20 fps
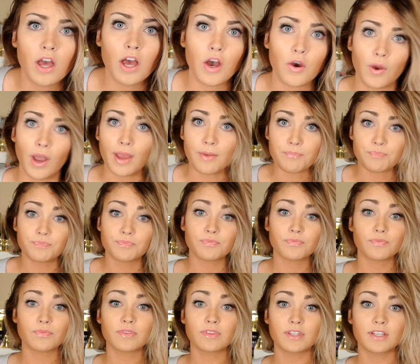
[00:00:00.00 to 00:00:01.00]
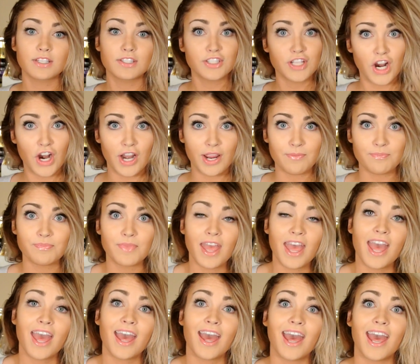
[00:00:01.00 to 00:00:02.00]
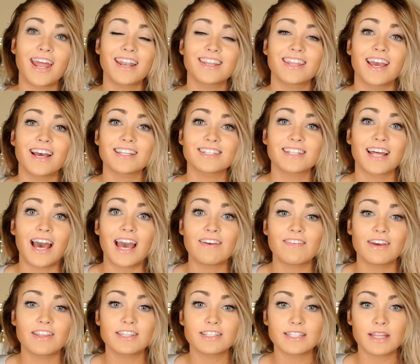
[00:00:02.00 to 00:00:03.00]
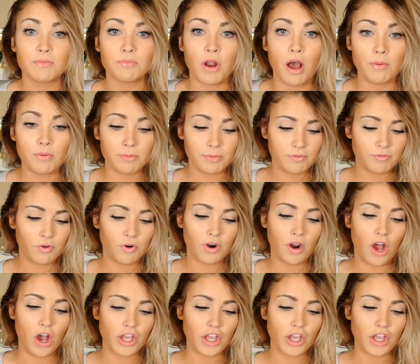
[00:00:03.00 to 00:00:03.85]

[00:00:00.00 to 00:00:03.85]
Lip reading: Okay, sorry. And yes, I've had the same problem before.